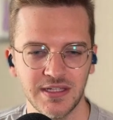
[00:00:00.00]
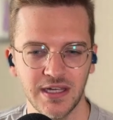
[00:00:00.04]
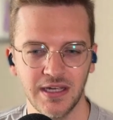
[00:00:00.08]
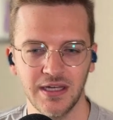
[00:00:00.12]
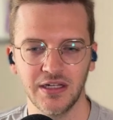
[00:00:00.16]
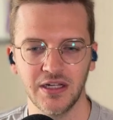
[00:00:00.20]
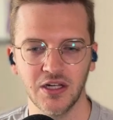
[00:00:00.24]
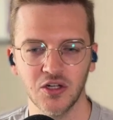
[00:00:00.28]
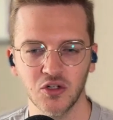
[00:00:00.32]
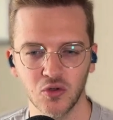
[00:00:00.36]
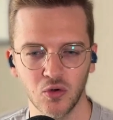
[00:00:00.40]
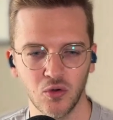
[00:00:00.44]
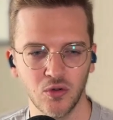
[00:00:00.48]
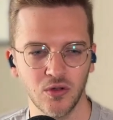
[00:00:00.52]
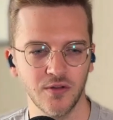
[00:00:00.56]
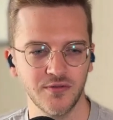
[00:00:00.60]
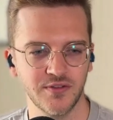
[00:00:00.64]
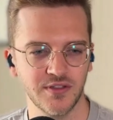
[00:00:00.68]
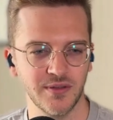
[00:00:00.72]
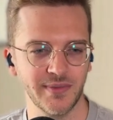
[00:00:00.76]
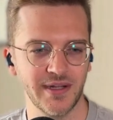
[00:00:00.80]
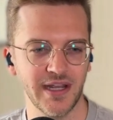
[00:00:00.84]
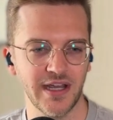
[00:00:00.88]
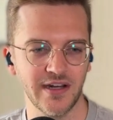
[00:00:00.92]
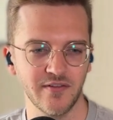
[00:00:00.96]
someone that's in
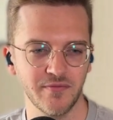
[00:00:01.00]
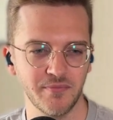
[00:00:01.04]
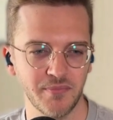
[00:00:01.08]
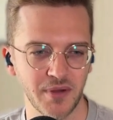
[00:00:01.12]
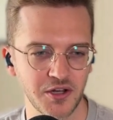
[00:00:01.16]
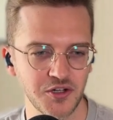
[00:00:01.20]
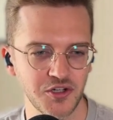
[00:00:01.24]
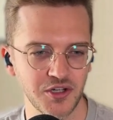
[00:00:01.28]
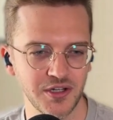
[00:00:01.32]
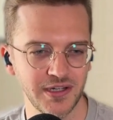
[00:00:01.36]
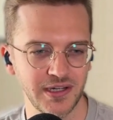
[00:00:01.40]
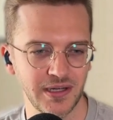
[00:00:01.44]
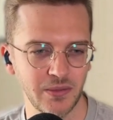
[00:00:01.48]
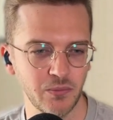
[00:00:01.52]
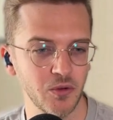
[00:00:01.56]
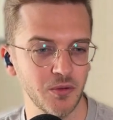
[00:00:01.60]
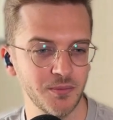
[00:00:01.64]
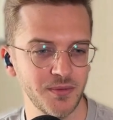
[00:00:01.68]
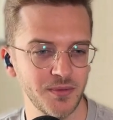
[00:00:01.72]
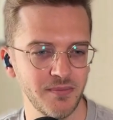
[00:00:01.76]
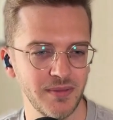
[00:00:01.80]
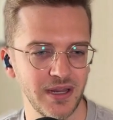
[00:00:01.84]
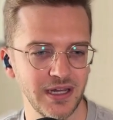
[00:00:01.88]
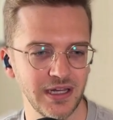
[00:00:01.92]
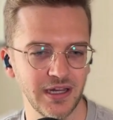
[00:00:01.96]
control of some kind of budget
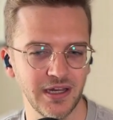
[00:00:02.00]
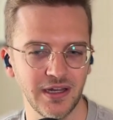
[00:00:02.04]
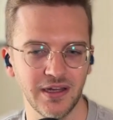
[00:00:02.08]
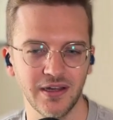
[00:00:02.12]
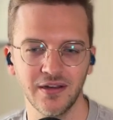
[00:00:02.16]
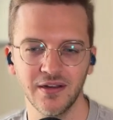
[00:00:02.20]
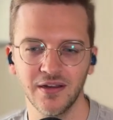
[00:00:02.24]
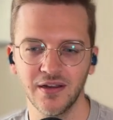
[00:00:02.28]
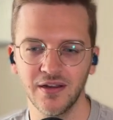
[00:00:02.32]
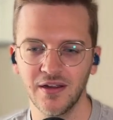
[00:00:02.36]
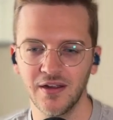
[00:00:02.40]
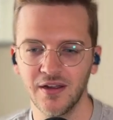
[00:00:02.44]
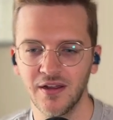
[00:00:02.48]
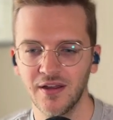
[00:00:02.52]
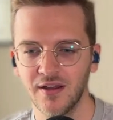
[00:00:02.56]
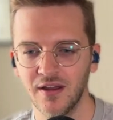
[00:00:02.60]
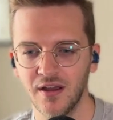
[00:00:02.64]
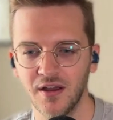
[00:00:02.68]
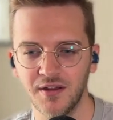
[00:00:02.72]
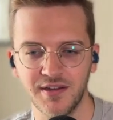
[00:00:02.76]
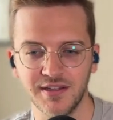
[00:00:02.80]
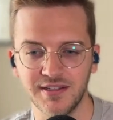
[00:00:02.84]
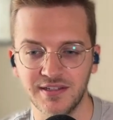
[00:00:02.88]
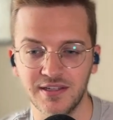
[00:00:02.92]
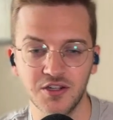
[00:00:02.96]
and will be making
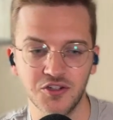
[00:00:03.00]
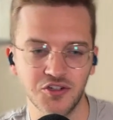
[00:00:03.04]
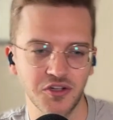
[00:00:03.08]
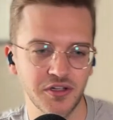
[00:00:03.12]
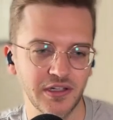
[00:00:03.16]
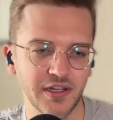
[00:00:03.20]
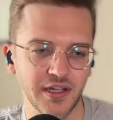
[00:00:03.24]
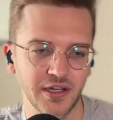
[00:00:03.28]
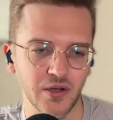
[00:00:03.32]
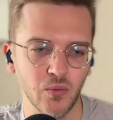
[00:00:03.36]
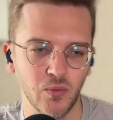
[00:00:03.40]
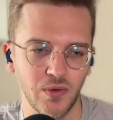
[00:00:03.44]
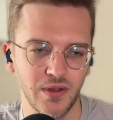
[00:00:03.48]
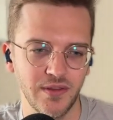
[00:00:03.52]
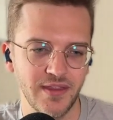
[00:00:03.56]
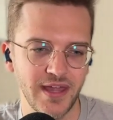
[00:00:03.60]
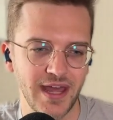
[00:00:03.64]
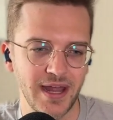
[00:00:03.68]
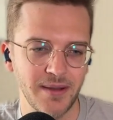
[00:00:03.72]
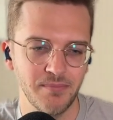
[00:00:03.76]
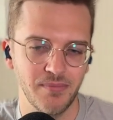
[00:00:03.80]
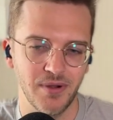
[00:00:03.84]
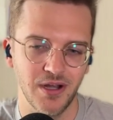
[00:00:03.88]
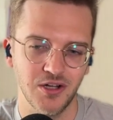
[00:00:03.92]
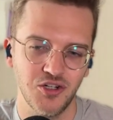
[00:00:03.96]
a decision like
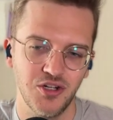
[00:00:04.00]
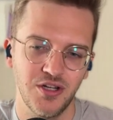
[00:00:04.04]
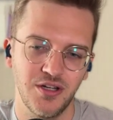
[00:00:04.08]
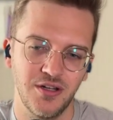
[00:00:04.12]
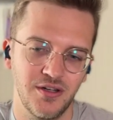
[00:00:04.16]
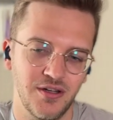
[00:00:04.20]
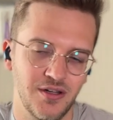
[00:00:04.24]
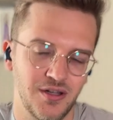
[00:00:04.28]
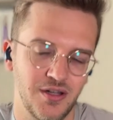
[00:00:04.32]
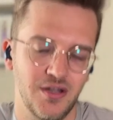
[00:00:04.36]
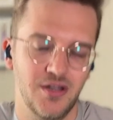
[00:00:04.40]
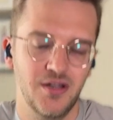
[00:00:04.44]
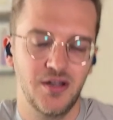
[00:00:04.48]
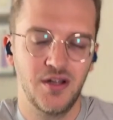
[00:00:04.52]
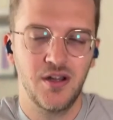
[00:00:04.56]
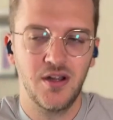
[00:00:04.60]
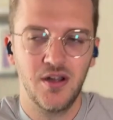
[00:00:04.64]
with that budget.